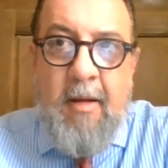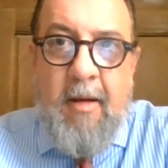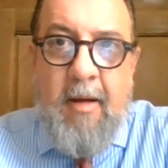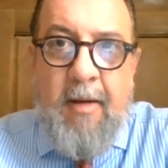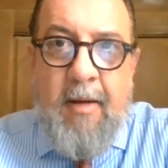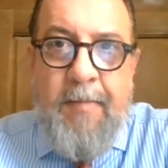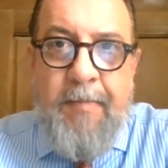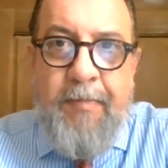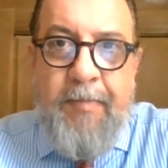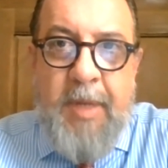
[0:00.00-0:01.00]

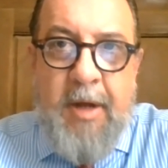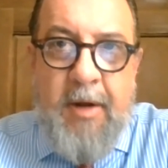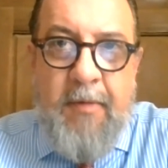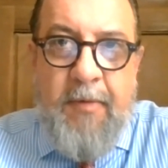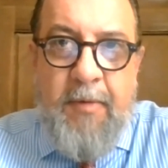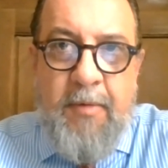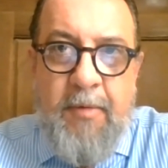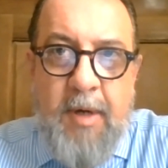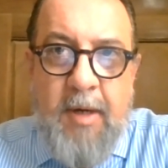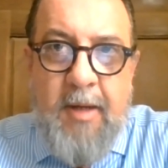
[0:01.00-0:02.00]
The other
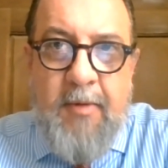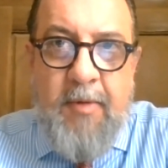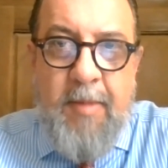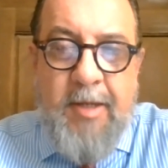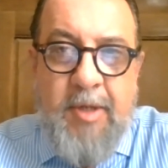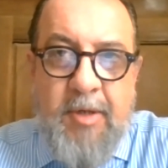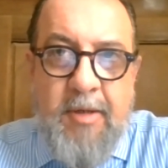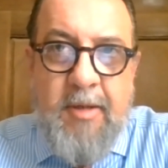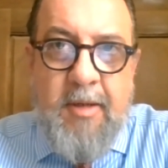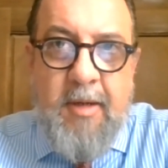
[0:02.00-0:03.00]
two that you
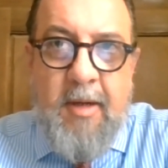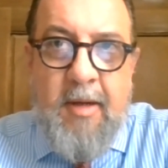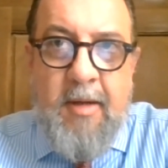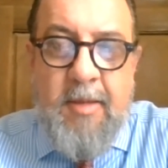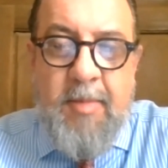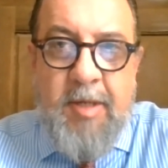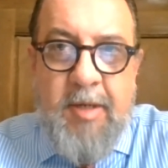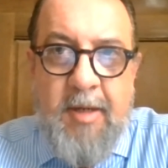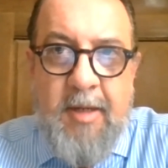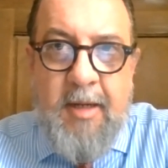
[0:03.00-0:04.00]
mentioned,
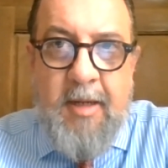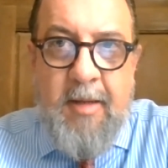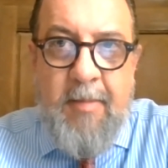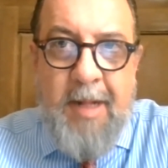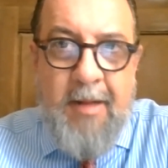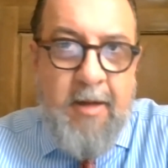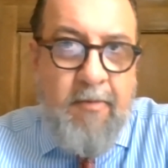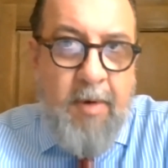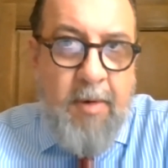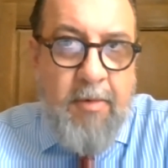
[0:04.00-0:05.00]
especially the Belt
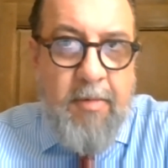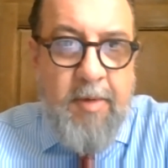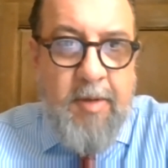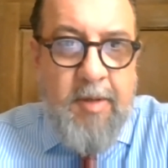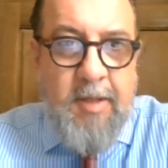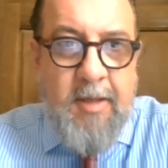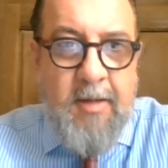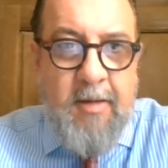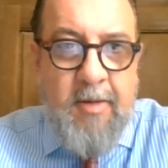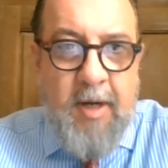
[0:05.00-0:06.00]
and Road, which is the
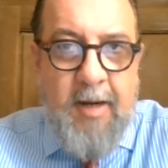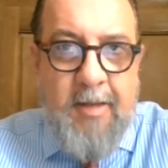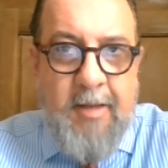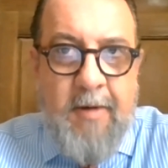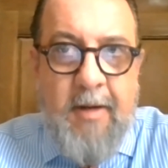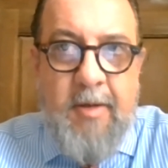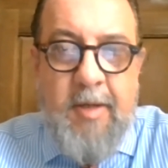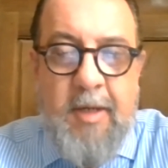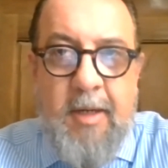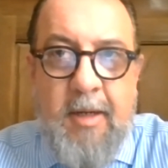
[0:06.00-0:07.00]
China
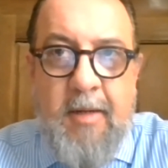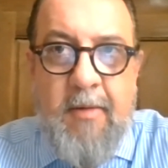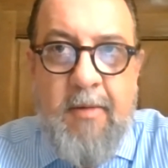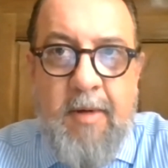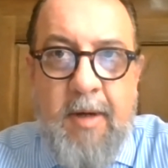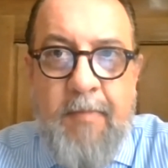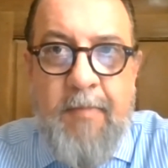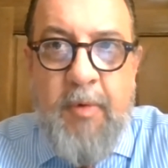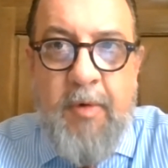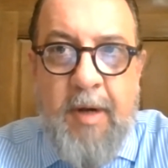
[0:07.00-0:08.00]
strategy, indeed, to
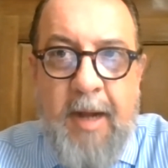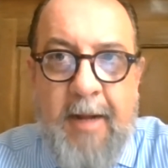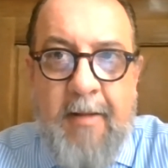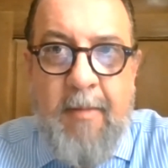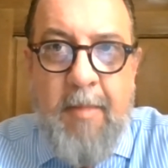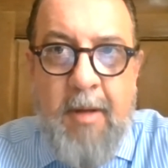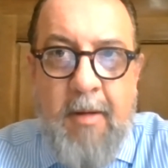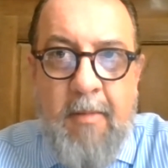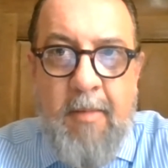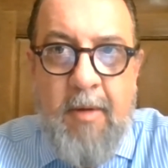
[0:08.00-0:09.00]
connect,
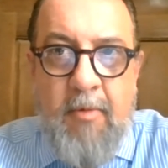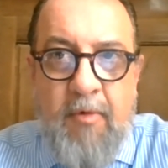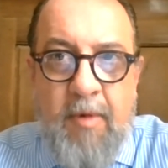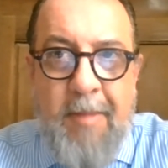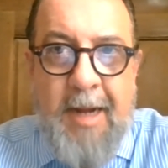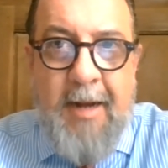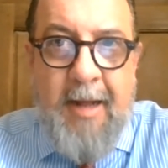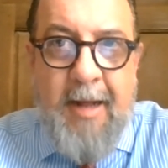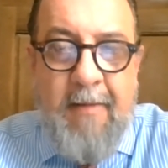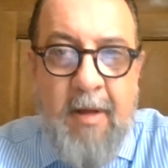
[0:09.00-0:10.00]
to the mainland.